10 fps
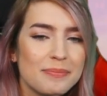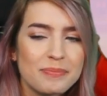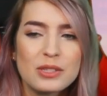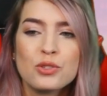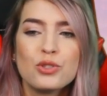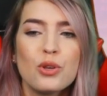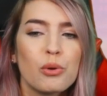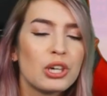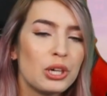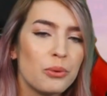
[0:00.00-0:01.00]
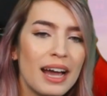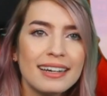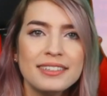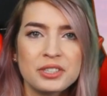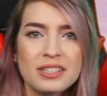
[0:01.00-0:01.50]
so cute. I
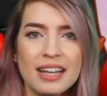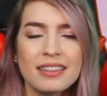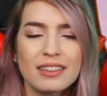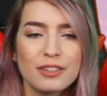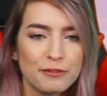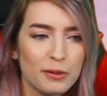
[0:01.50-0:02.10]
understand that they're 4